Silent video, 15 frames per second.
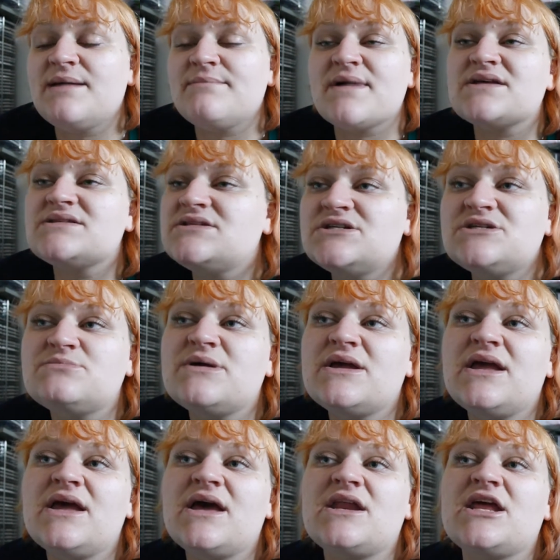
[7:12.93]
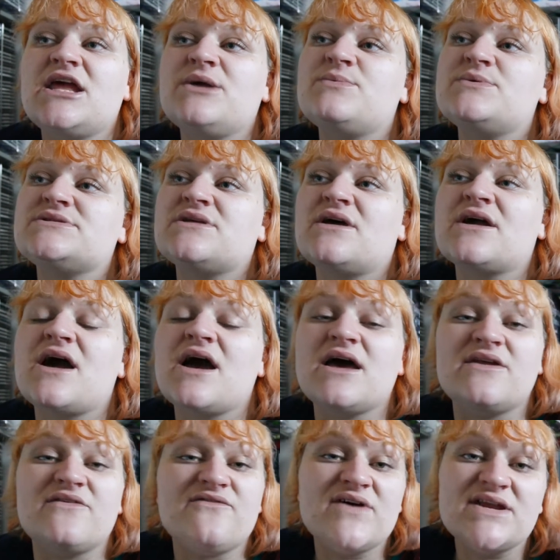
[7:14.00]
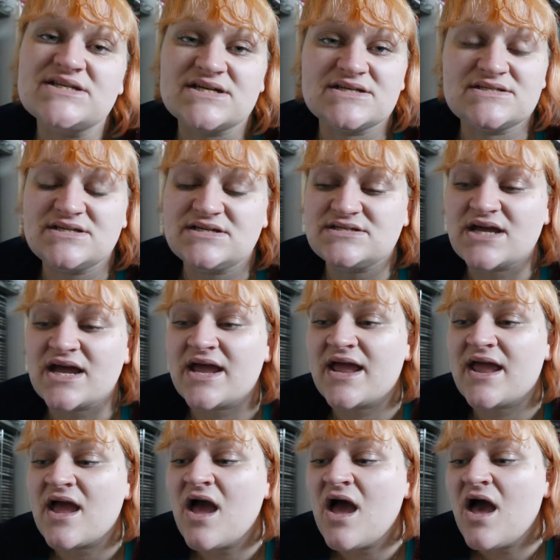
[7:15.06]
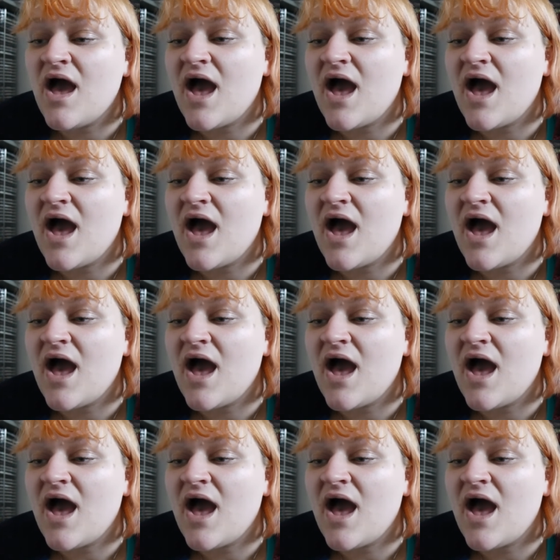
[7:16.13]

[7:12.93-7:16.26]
he messaged me and he was like, I had a fantastic day